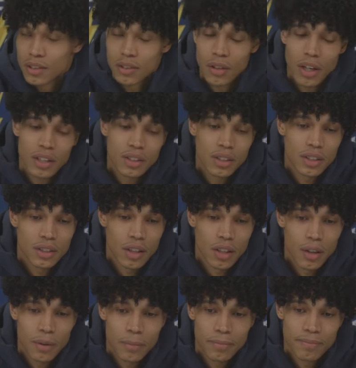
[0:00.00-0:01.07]
So I just,
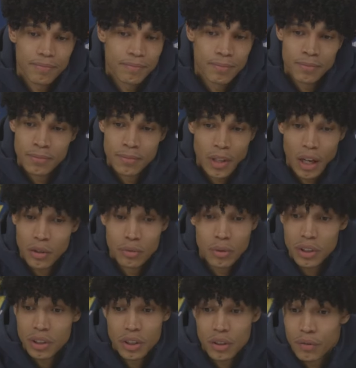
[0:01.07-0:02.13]
um, I was
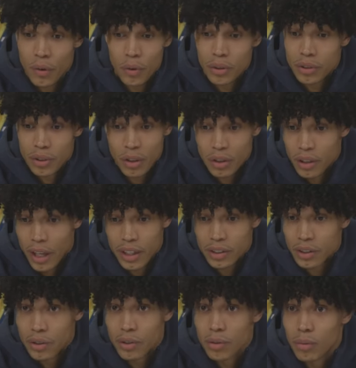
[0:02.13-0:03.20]
really just focused on
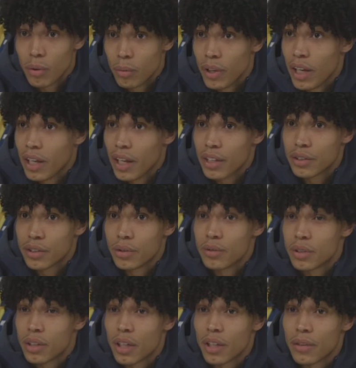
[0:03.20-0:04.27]
executing what we had to execute
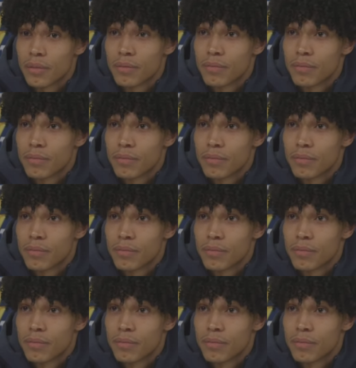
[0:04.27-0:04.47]
tonight.